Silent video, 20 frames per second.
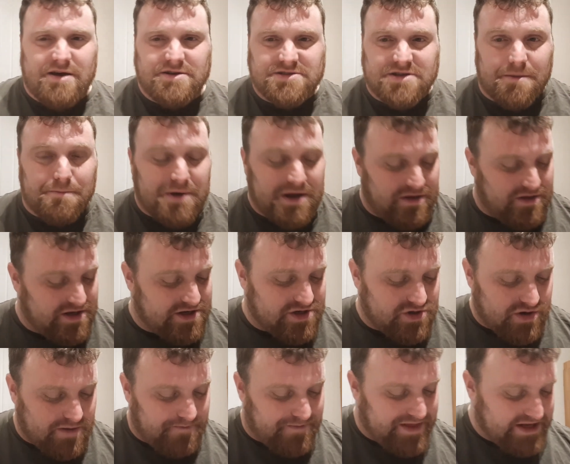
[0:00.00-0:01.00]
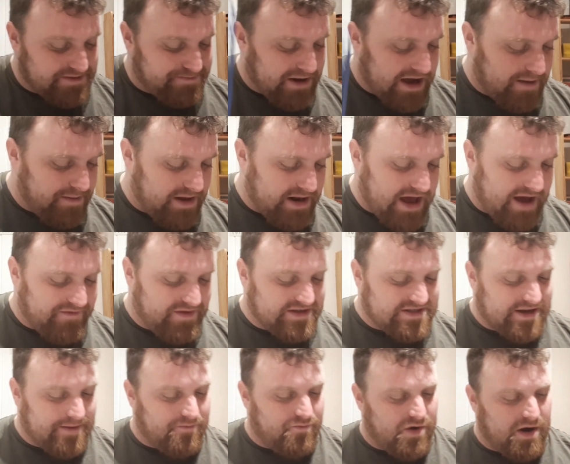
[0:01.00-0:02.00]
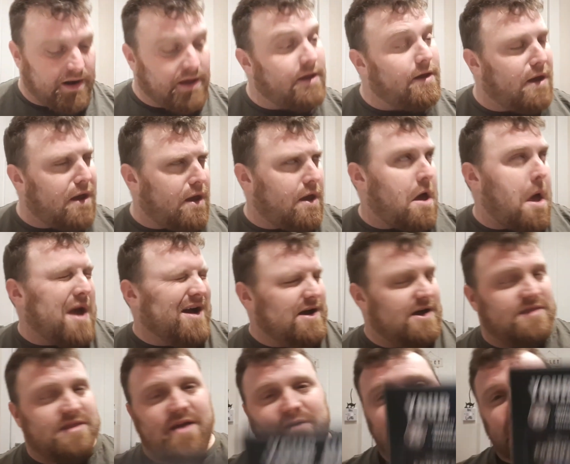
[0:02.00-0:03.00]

us to complete this baby and have this up and running. And then,